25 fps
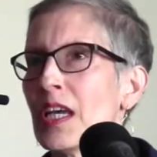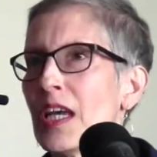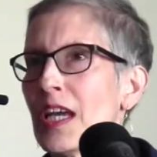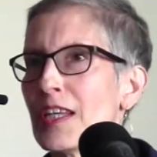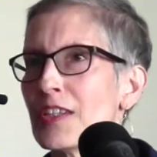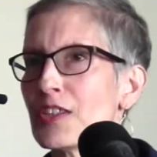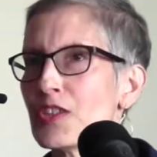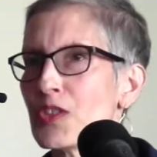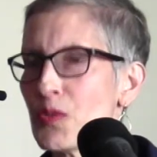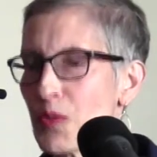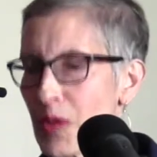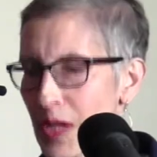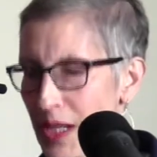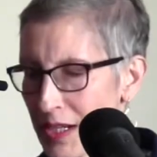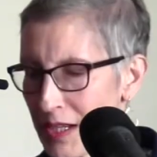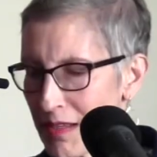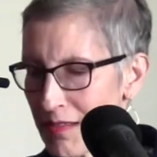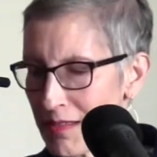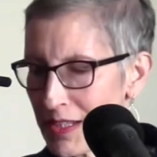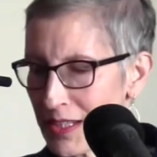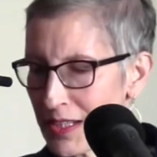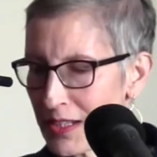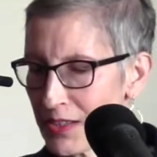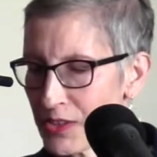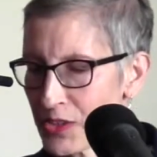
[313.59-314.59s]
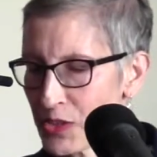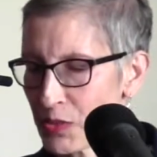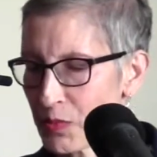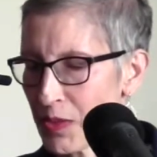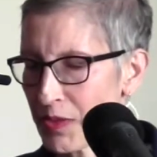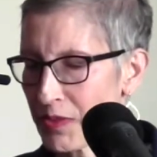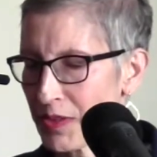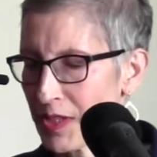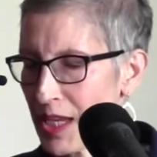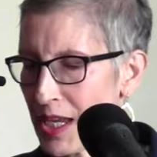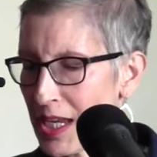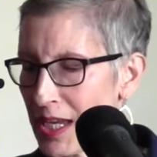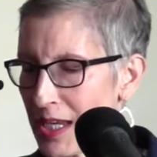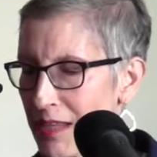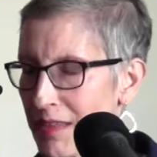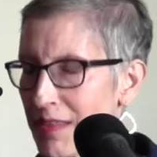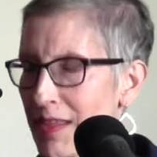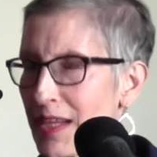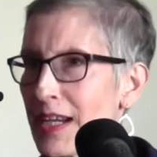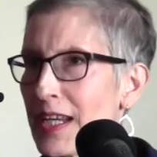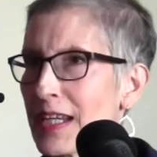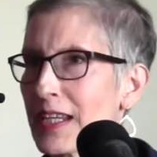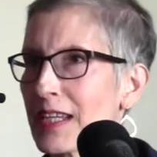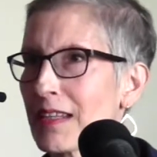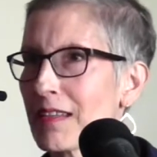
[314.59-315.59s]
and do anything else with cake
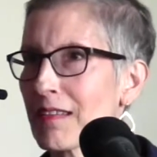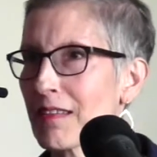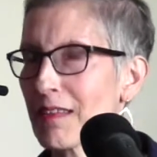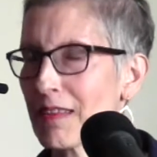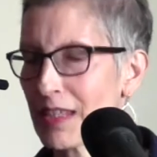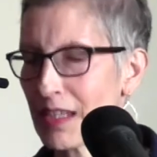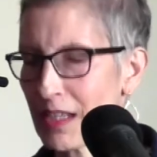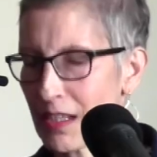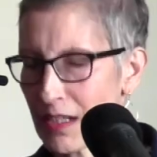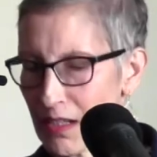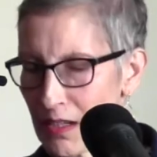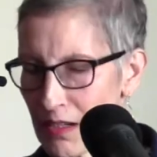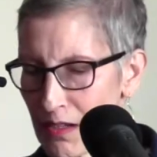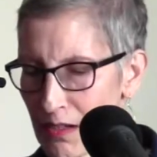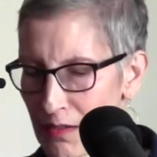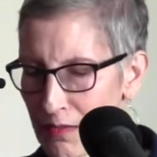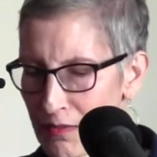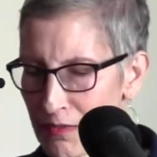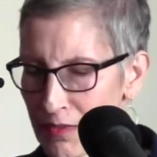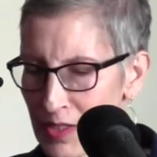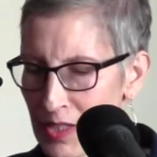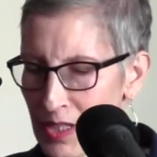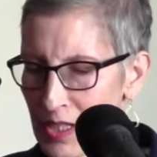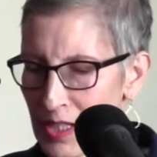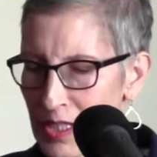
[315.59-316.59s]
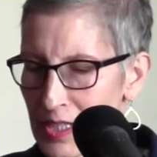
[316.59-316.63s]
that I can think of.